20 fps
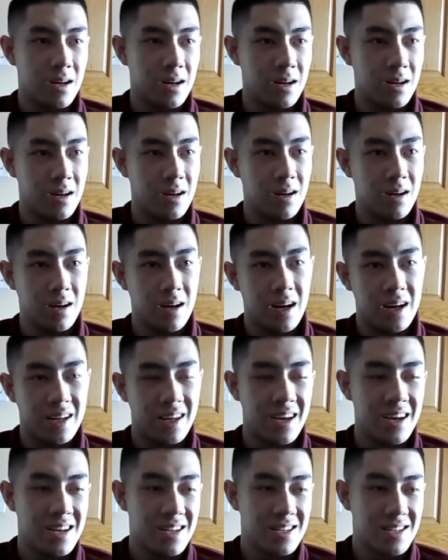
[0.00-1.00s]
uh, I
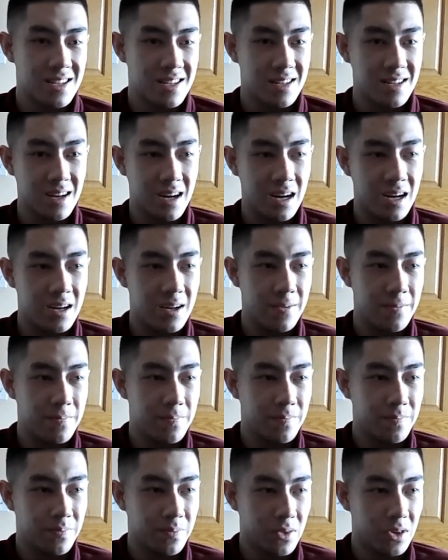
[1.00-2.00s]
guess,
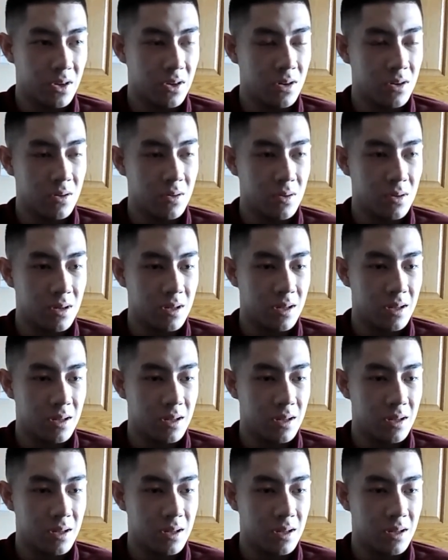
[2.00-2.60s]
you know,